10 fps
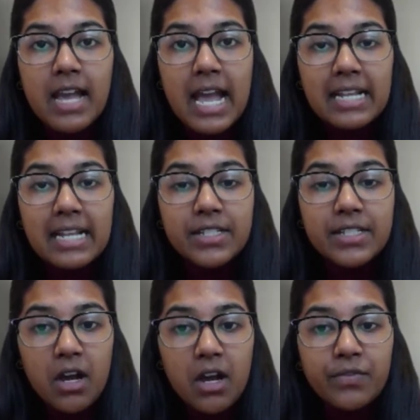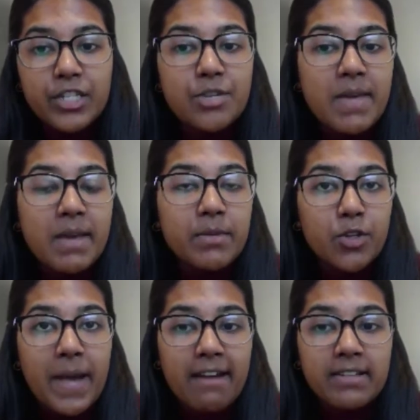And after you met with your
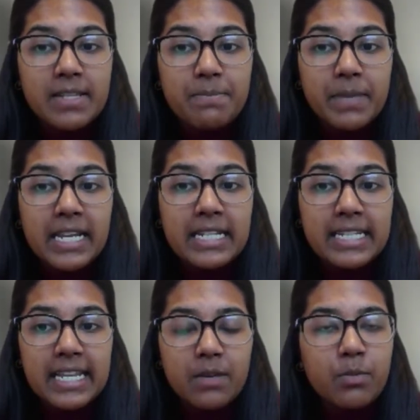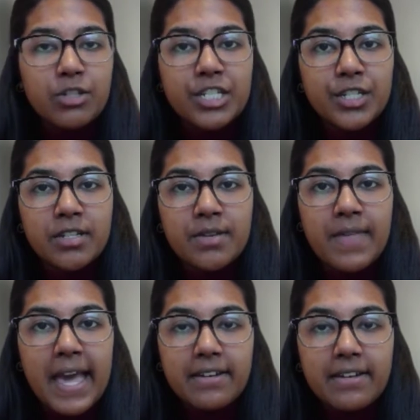parents in Piccadilly, what did you do
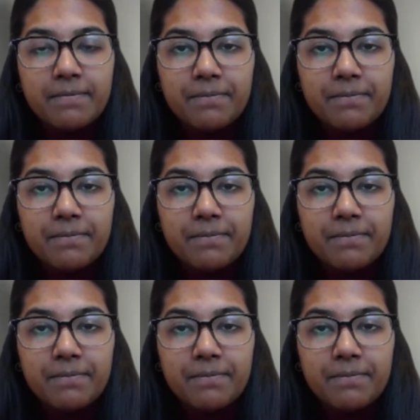then?